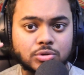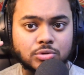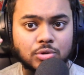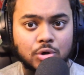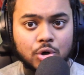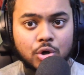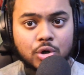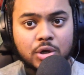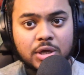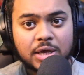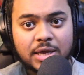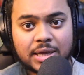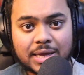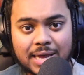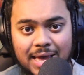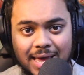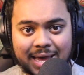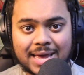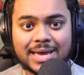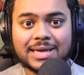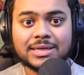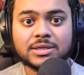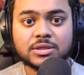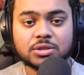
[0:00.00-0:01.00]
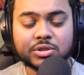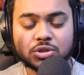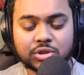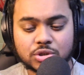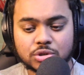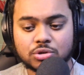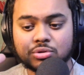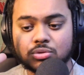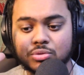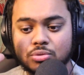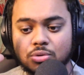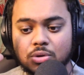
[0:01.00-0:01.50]
looking ahead
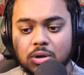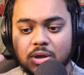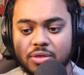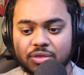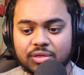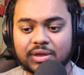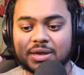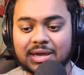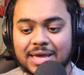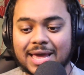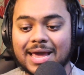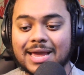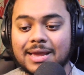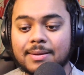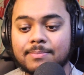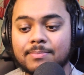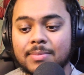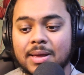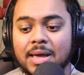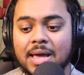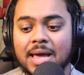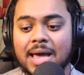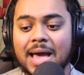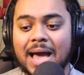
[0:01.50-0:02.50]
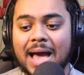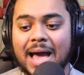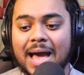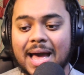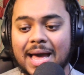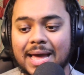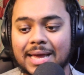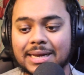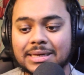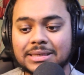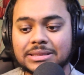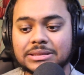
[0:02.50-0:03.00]
to the game
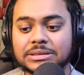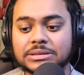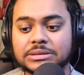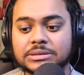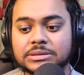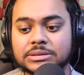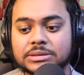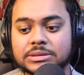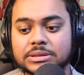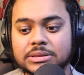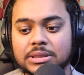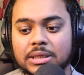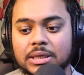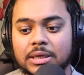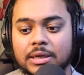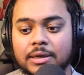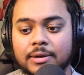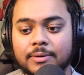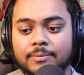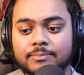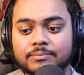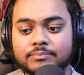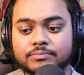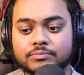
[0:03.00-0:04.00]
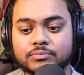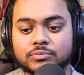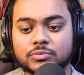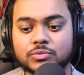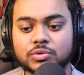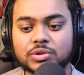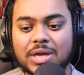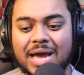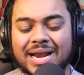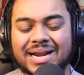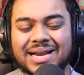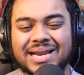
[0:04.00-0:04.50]
and
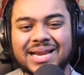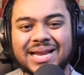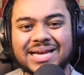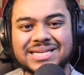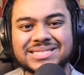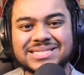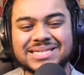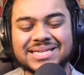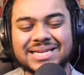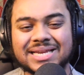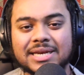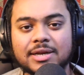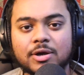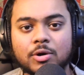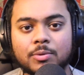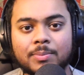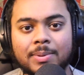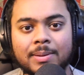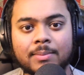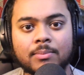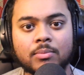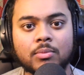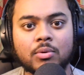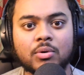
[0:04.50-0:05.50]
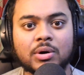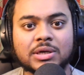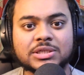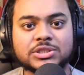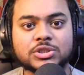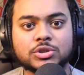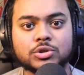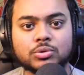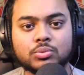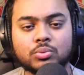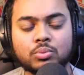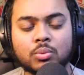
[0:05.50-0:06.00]
analysing a little bit more
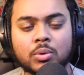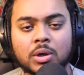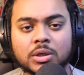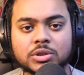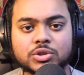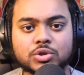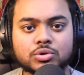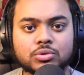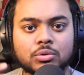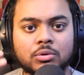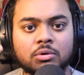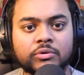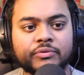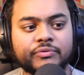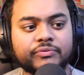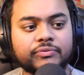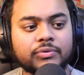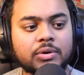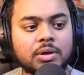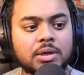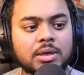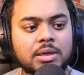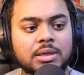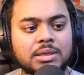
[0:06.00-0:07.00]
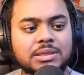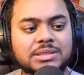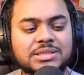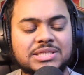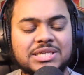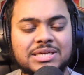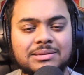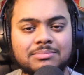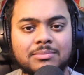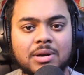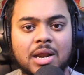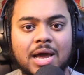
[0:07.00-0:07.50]
as to what sort of
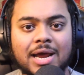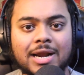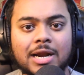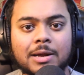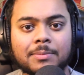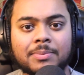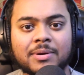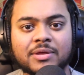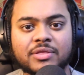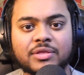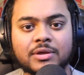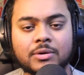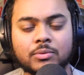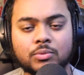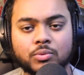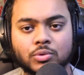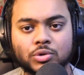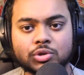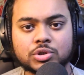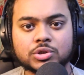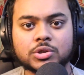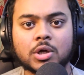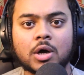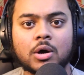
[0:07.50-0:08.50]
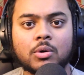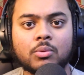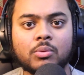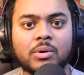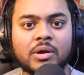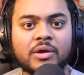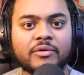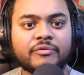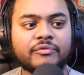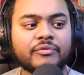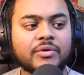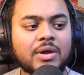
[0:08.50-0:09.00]
team lineup I think we'll start
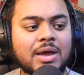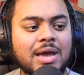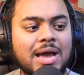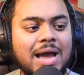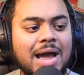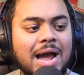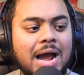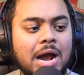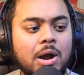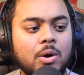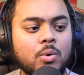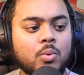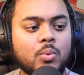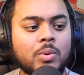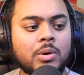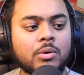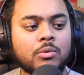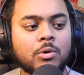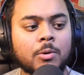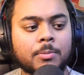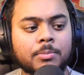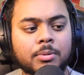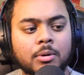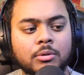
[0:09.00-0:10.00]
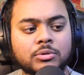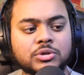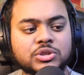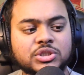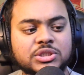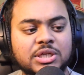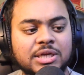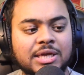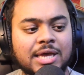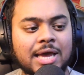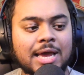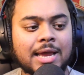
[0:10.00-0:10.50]
with, how we'll
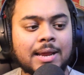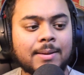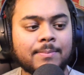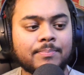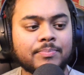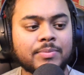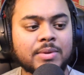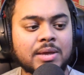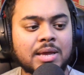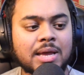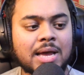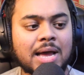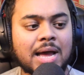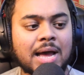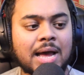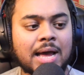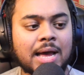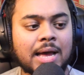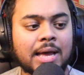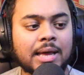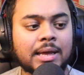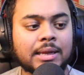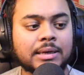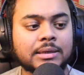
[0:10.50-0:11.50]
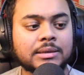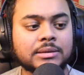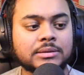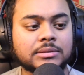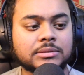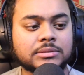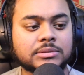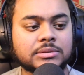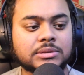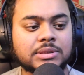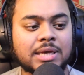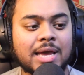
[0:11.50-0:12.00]
approach the game,
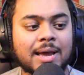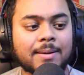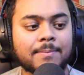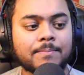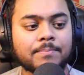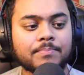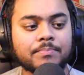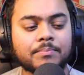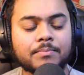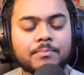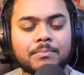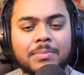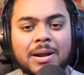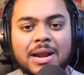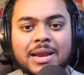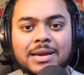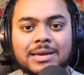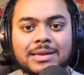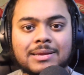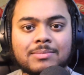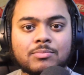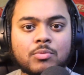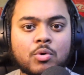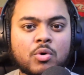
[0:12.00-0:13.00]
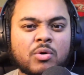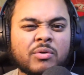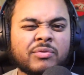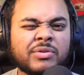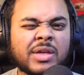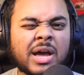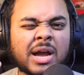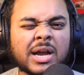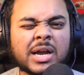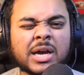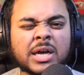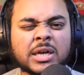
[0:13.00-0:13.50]
and yeah, plenty more of
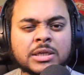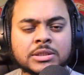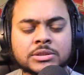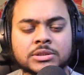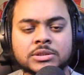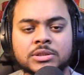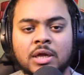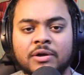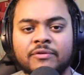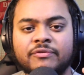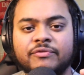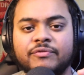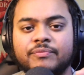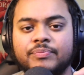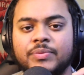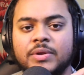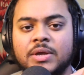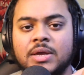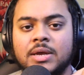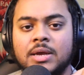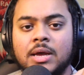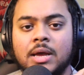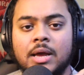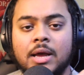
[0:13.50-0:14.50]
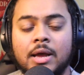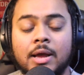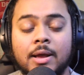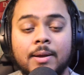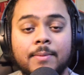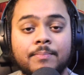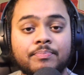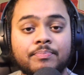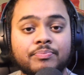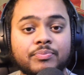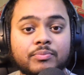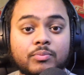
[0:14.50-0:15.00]
that kind of stuff.
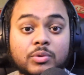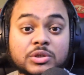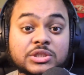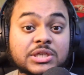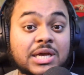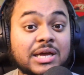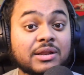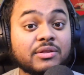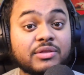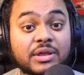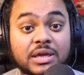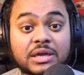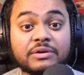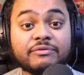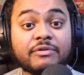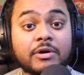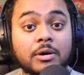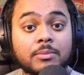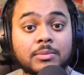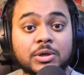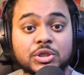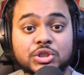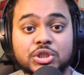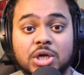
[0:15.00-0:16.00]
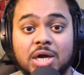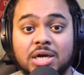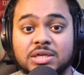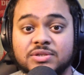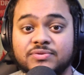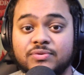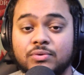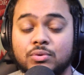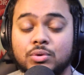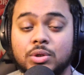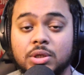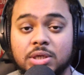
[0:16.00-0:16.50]
Once again, thank you very much, guys,
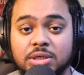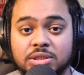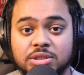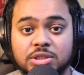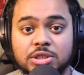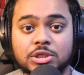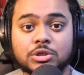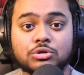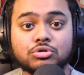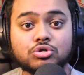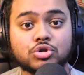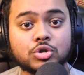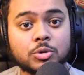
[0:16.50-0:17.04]
for all the continued